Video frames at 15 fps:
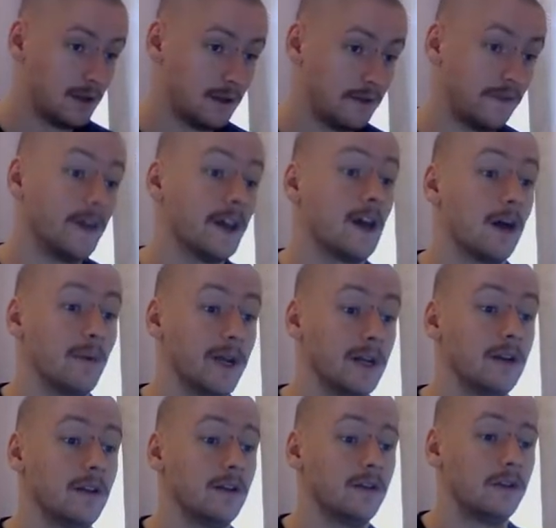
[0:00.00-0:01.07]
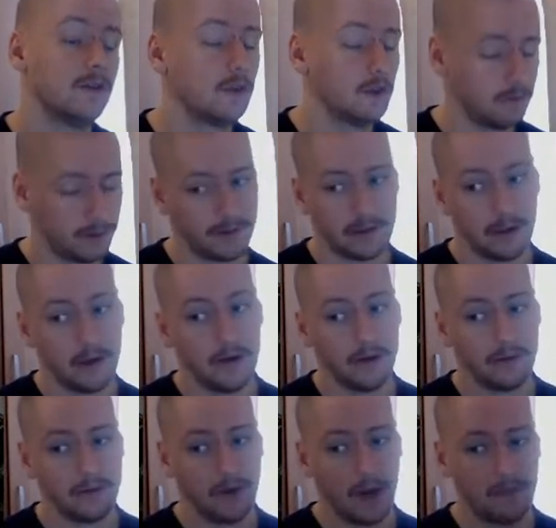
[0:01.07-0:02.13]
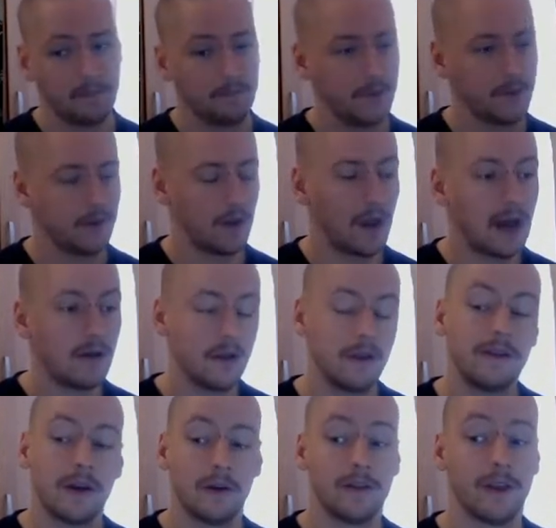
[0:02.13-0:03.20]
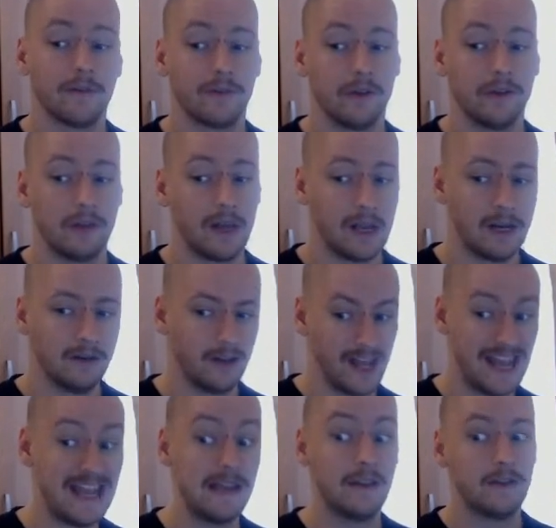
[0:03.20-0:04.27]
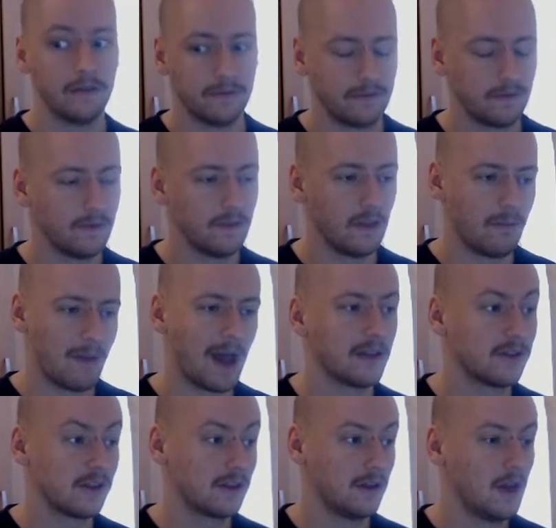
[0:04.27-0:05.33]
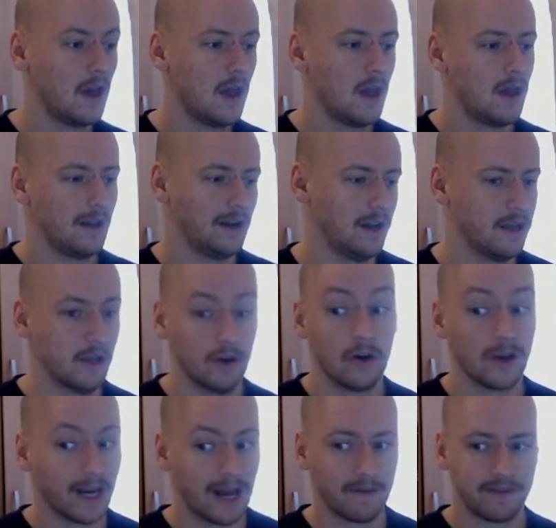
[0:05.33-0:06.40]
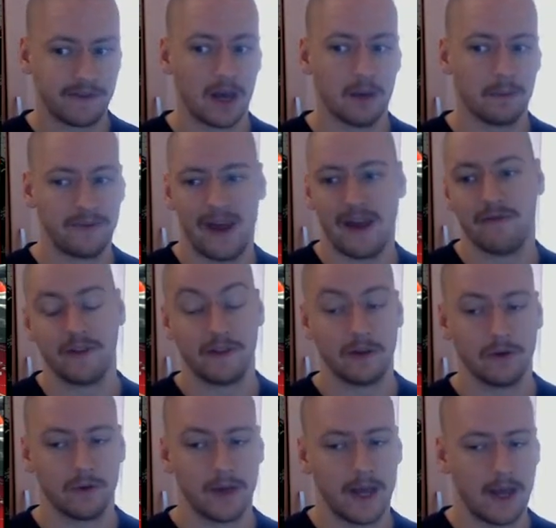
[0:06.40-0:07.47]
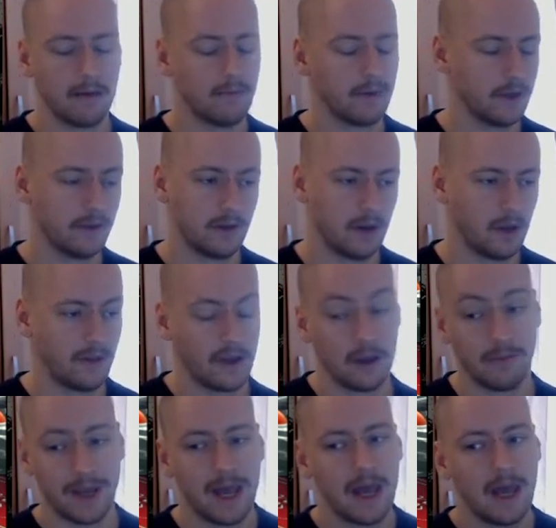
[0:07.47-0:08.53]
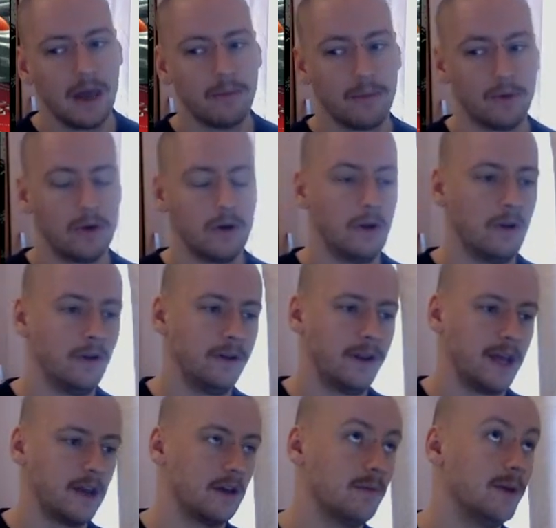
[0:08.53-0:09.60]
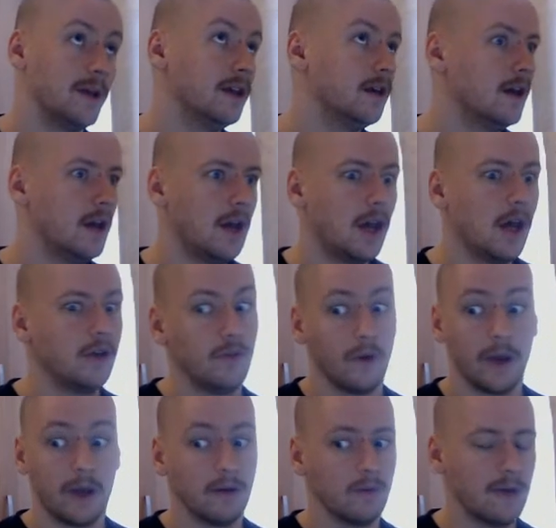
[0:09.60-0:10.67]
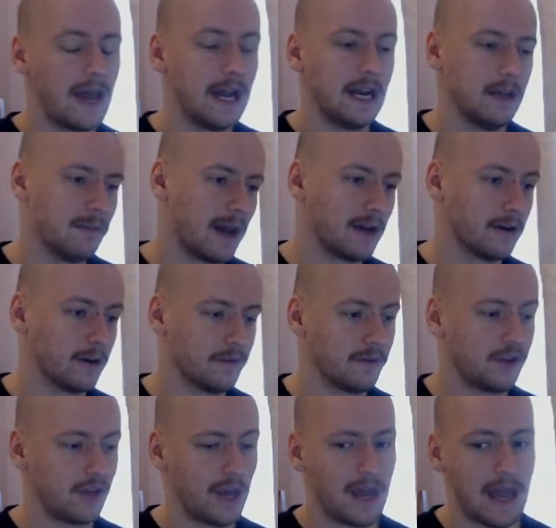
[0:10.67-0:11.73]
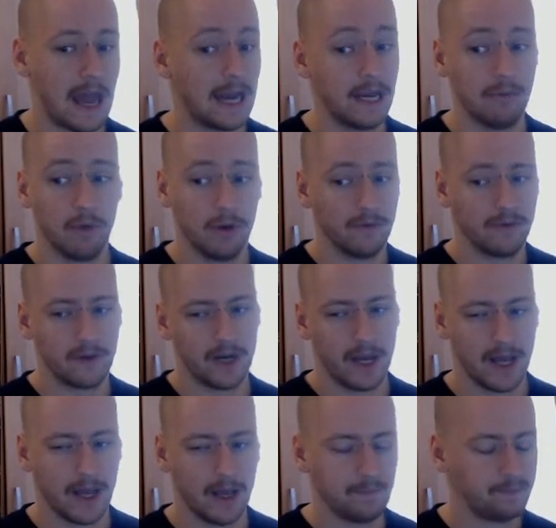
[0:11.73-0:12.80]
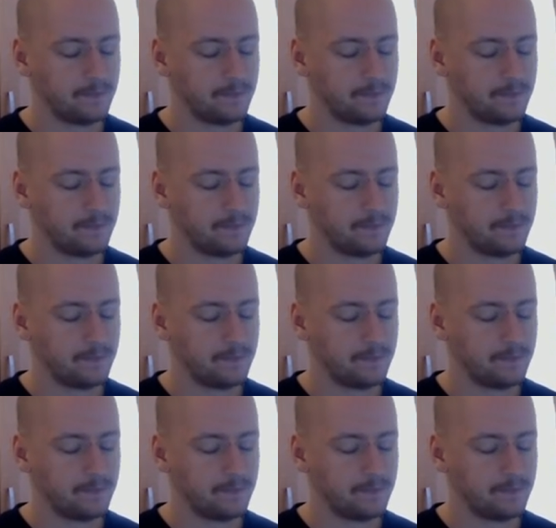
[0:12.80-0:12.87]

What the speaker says: they come in super slow, right? So how do you tell the difference in the heat of the match? Like, you're not going to have setups at every single hit because, you know, they could be airborne, they could be doing any manner of shit, any move can hit.